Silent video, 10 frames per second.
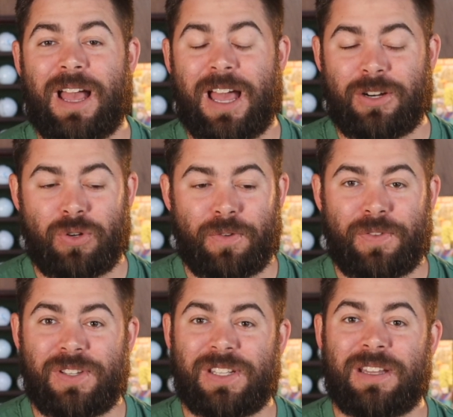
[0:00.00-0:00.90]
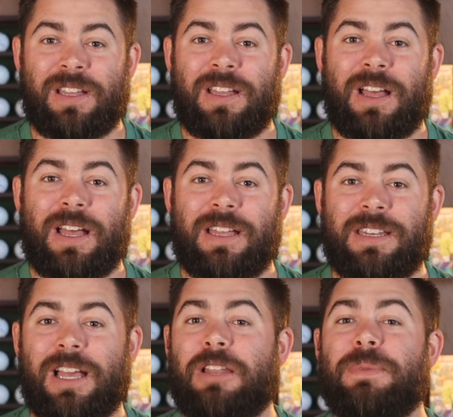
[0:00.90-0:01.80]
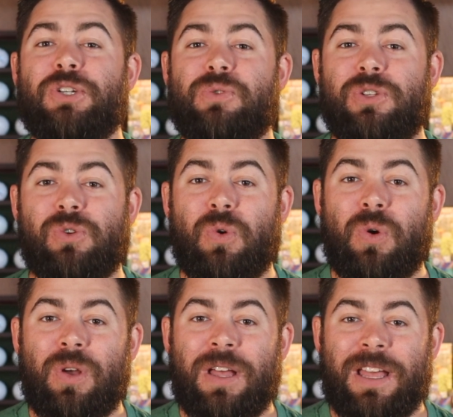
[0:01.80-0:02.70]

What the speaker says: I don't know if he's an elementary school,